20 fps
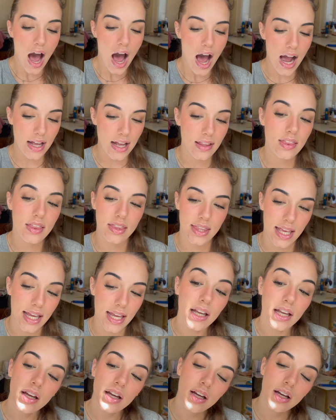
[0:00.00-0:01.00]
I
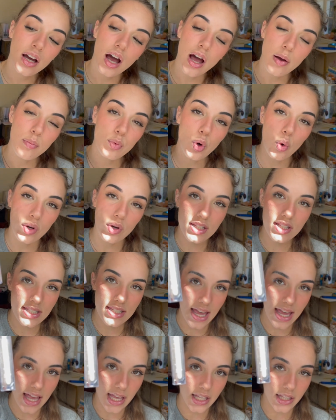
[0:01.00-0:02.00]
think I'm going to
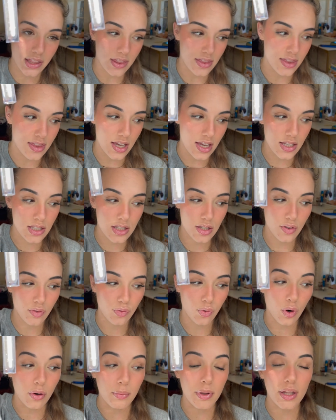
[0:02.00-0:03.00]
take this
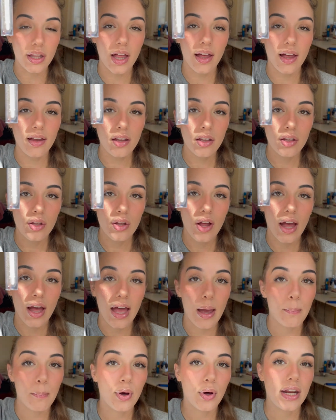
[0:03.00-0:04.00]
formula
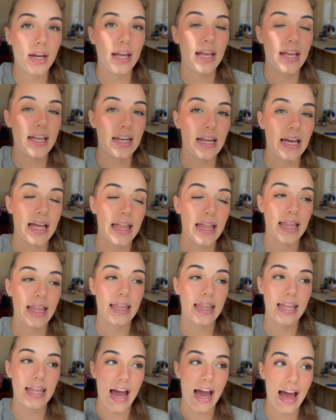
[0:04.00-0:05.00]
and put it in
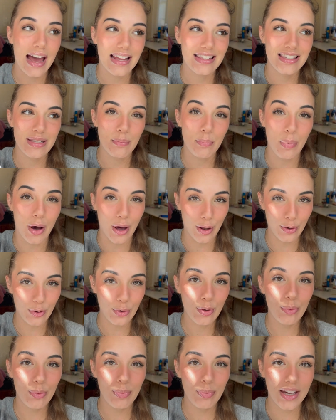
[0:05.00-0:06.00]
that
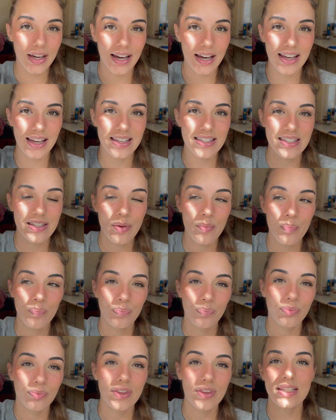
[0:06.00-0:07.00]
bottle because
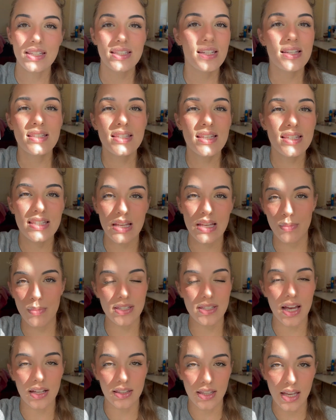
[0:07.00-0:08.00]
this does the same
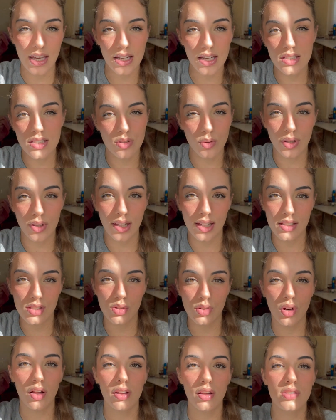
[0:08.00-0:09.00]
exact thing and it's only like
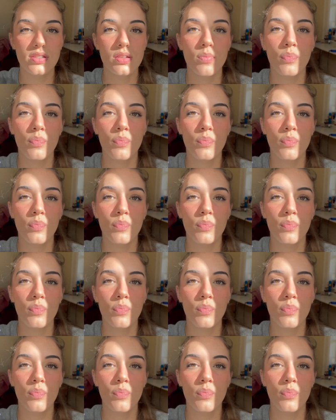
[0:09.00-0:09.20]
$2.